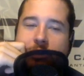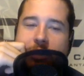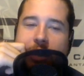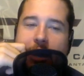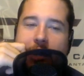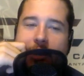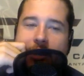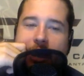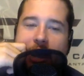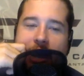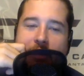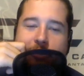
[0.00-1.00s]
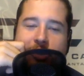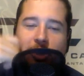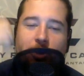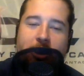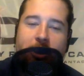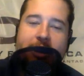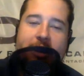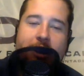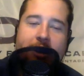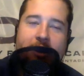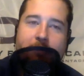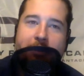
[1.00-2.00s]
Belt was kind of the guy I was
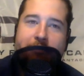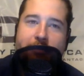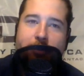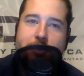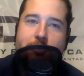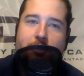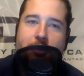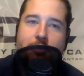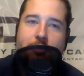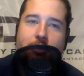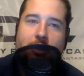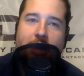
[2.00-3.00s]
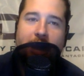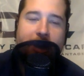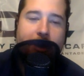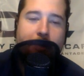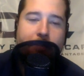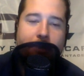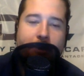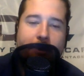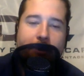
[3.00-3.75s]
zoning in on on my first run through the lineup.